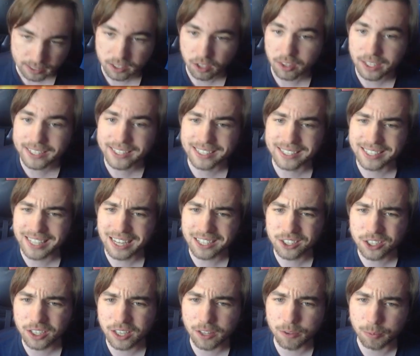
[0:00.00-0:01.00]
this
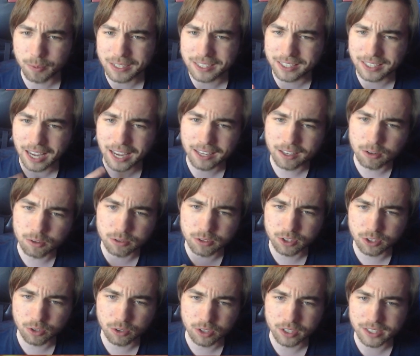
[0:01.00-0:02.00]
essentially
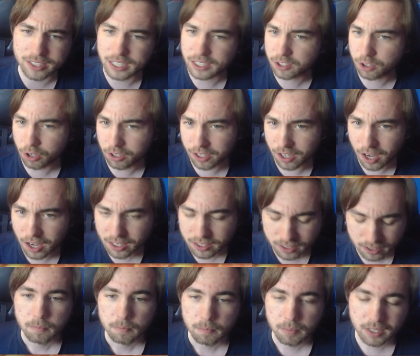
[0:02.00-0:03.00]
recycles your discard
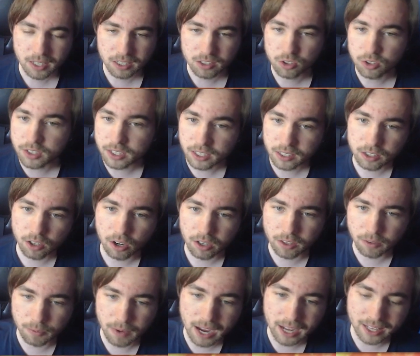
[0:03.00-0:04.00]
cost because you discard
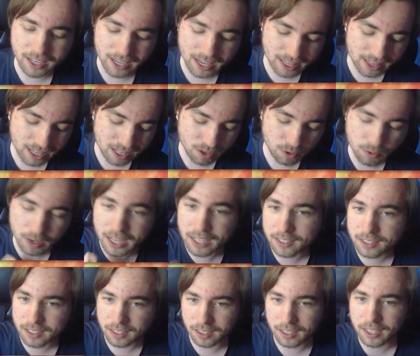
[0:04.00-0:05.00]
the rider and then you
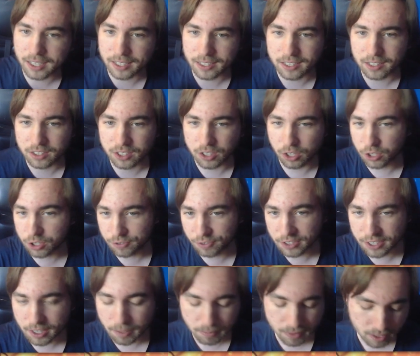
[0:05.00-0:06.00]
instantly get to search for
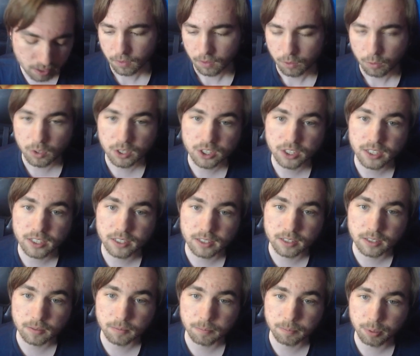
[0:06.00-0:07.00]
something, which
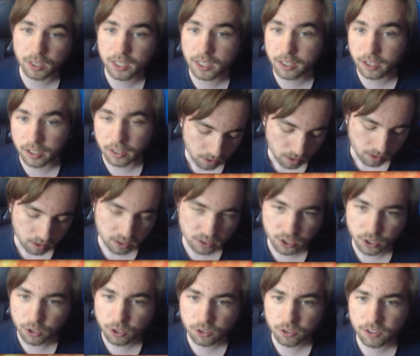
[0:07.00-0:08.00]
is pretty good. The
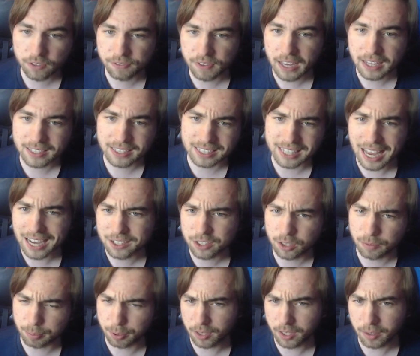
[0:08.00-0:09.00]
tutor effect is
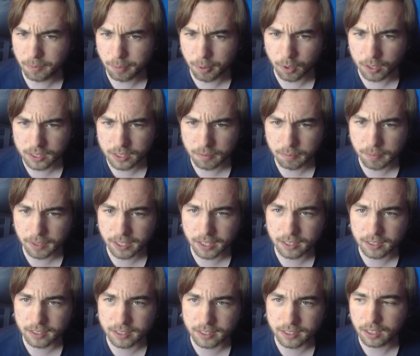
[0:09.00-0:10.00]
actually pretty important
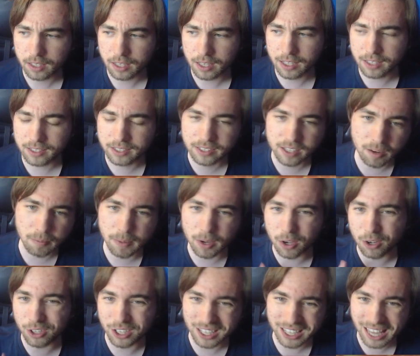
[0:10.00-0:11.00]
because in some
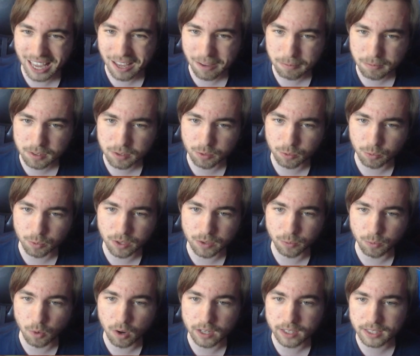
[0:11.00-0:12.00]
early games,
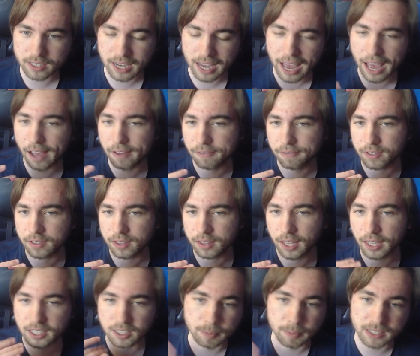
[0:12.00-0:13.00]
we want to have
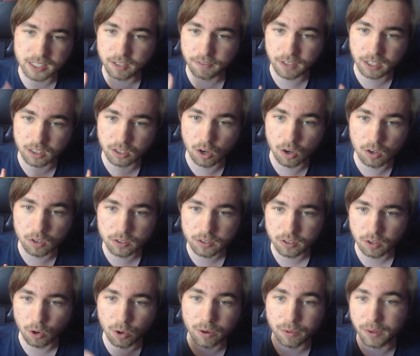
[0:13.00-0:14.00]
like specific
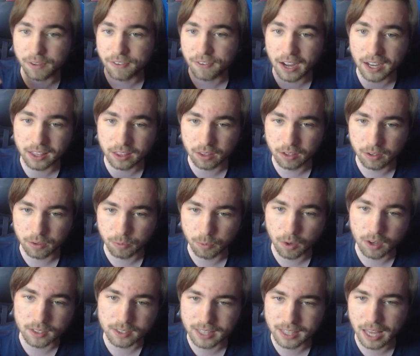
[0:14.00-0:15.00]
dolls or we find the
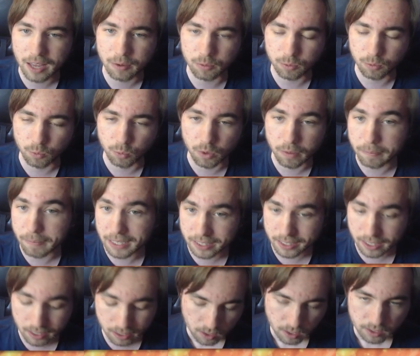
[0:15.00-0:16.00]
ones that we're
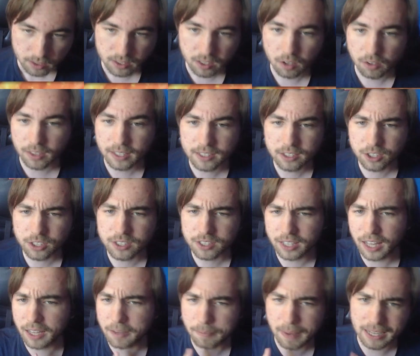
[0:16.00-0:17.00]
missing. So this just
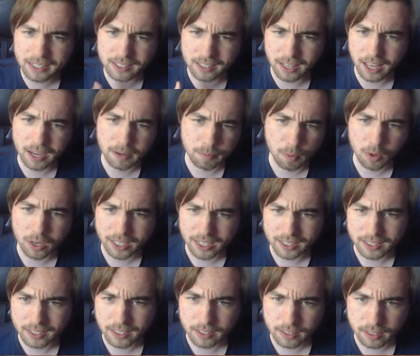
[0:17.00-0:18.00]
like makes the deck more
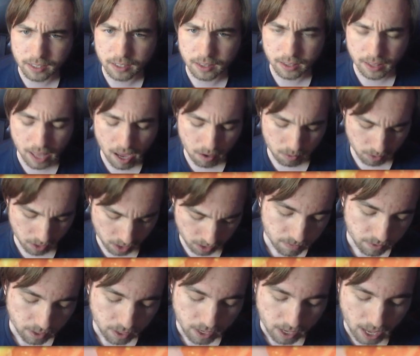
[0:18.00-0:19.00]
consistent that way.
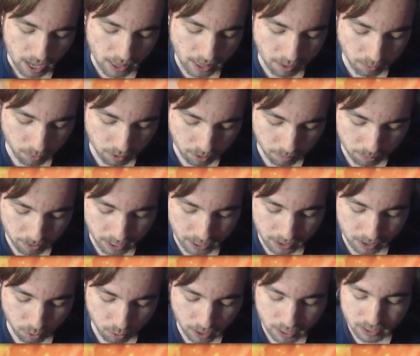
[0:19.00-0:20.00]
And then we are
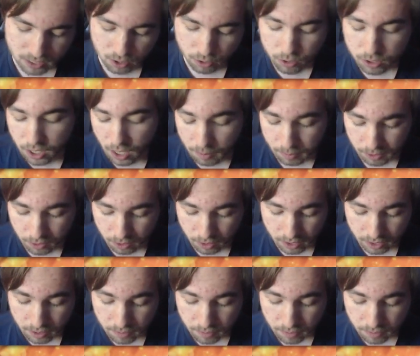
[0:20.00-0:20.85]
playing the grade 2 Tamayura.